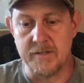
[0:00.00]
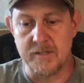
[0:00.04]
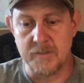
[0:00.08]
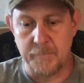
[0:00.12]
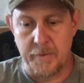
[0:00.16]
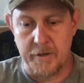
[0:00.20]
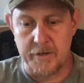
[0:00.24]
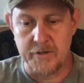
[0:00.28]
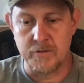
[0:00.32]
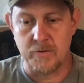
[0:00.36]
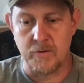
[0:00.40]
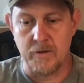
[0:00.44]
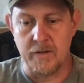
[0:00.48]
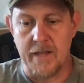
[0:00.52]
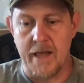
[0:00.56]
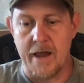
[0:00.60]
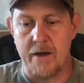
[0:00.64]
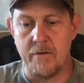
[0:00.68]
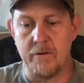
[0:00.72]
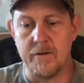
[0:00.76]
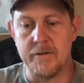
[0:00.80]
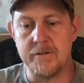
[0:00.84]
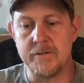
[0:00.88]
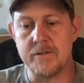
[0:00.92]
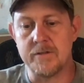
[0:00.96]
special
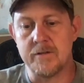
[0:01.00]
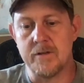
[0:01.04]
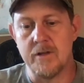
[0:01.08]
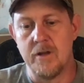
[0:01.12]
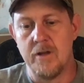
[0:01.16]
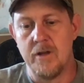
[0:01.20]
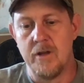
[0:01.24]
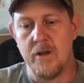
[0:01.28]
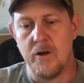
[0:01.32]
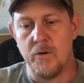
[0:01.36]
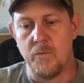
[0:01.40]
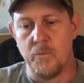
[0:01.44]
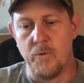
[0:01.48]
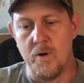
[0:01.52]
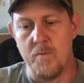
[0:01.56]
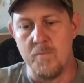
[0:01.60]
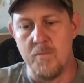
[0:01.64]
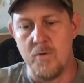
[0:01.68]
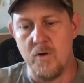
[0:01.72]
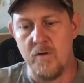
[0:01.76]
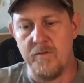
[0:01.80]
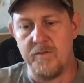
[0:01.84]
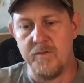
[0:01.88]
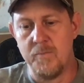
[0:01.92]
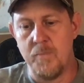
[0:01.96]
allowance,
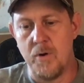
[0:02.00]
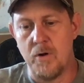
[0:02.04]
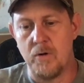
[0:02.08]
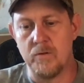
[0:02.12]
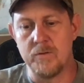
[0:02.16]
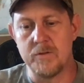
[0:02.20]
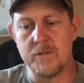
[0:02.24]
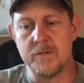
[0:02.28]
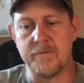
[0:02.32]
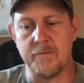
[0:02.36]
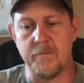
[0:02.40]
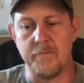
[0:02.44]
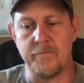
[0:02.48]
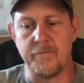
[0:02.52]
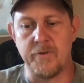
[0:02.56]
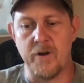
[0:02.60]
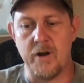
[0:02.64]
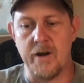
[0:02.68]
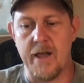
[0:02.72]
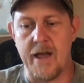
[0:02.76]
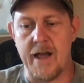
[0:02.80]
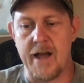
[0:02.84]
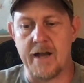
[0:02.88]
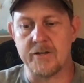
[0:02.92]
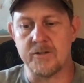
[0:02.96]
removed bolts from
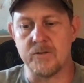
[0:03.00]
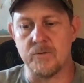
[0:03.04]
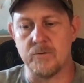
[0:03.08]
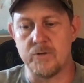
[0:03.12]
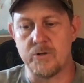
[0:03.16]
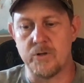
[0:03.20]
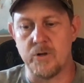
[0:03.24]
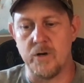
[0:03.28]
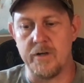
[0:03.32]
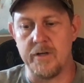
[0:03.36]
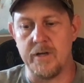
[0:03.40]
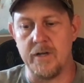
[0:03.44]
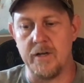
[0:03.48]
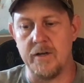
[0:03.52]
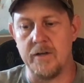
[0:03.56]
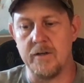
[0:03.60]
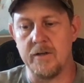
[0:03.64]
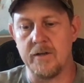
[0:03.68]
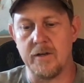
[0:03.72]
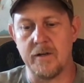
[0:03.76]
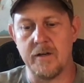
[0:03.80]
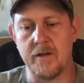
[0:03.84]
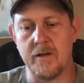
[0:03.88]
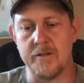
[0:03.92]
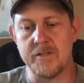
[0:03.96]
front axle trunnion.
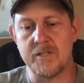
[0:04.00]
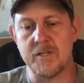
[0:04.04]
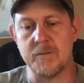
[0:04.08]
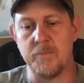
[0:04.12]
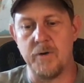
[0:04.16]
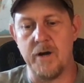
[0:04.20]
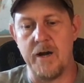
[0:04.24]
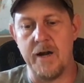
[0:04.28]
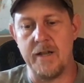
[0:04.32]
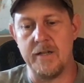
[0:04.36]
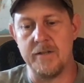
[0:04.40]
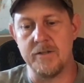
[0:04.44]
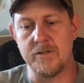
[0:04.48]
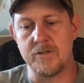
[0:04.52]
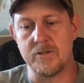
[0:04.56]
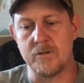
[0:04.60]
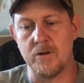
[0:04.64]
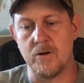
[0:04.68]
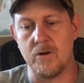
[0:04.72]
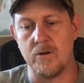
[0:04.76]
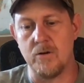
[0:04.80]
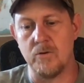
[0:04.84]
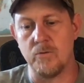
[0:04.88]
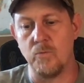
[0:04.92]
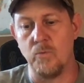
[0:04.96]
Customer had
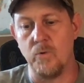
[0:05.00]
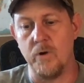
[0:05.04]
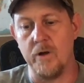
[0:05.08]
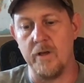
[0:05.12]
installed